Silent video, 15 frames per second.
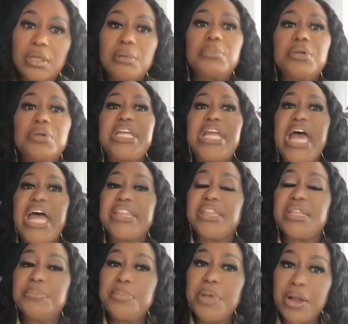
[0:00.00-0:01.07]
but he
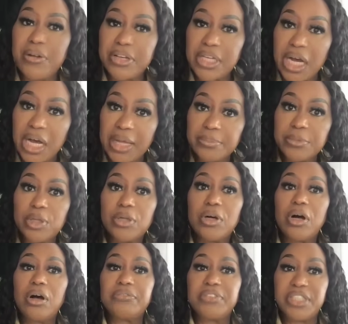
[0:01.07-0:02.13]
had the paradigm
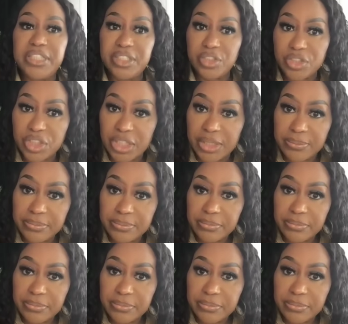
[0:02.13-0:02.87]
of leadership.